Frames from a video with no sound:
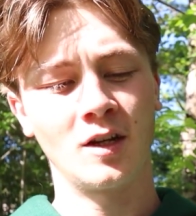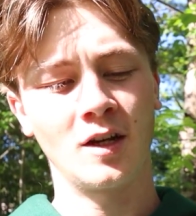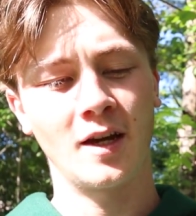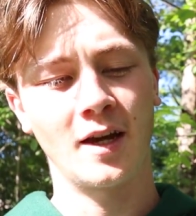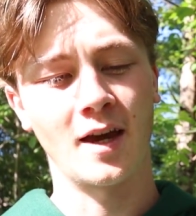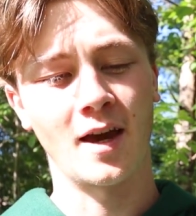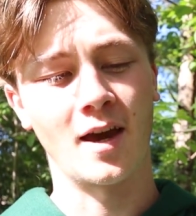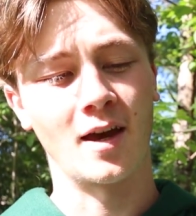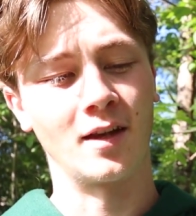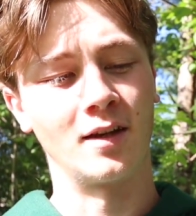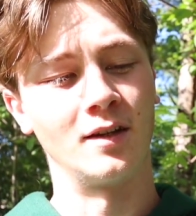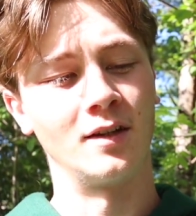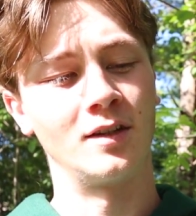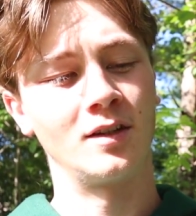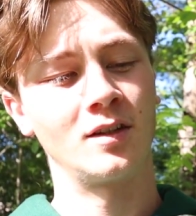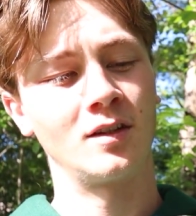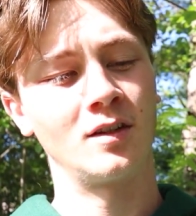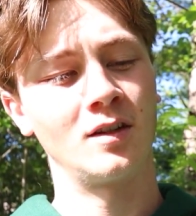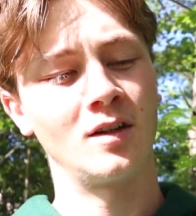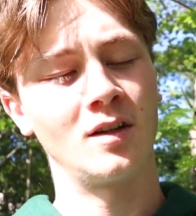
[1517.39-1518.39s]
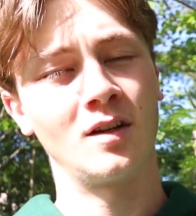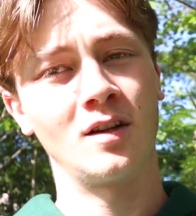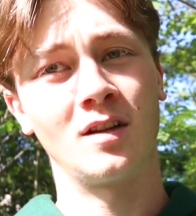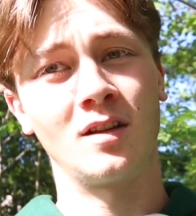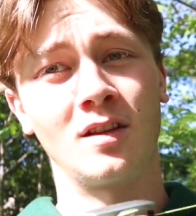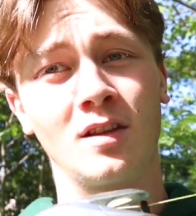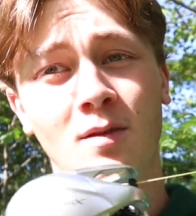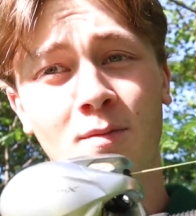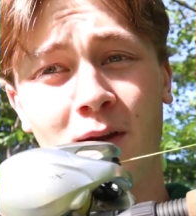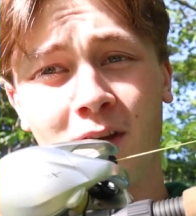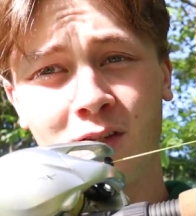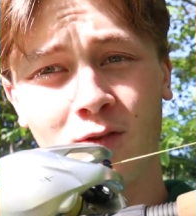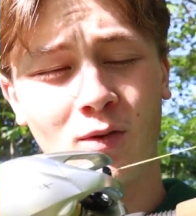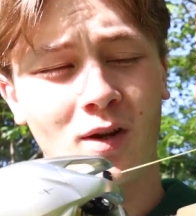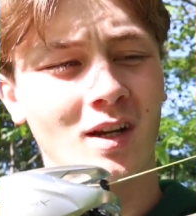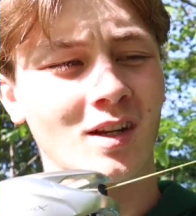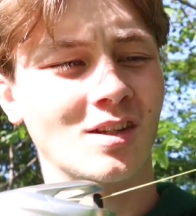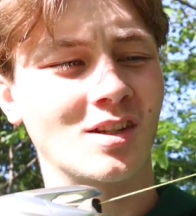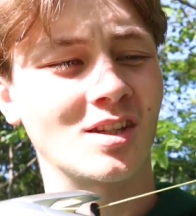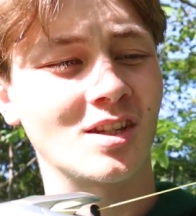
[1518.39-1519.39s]
And the best way
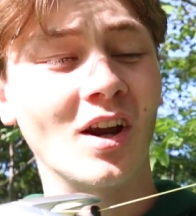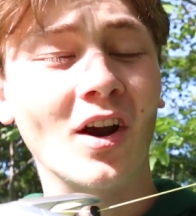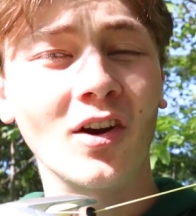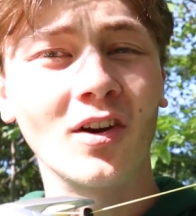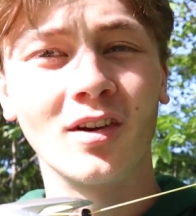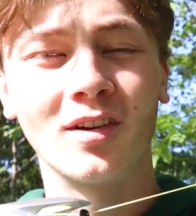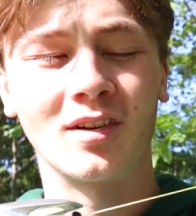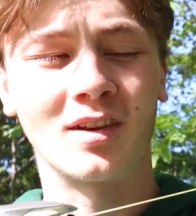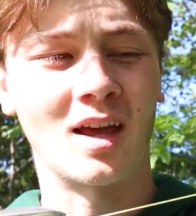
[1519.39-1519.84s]
to start